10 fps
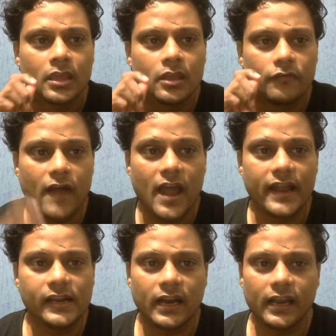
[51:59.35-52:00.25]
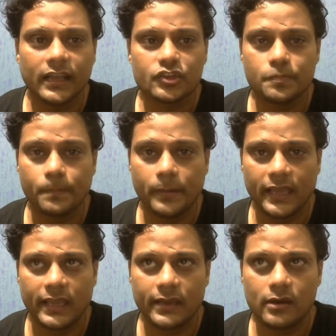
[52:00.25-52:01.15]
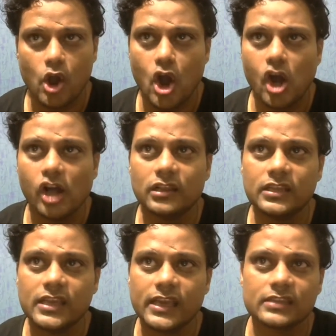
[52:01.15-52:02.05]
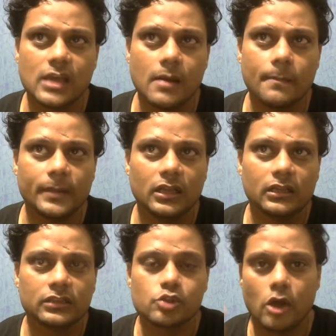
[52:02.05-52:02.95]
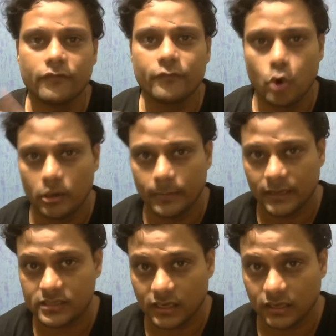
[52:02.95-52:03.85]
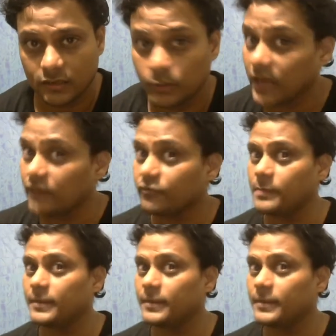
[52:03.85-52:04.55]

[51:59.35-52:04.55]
Find and explain all the examples of code mixing. Well, that will be a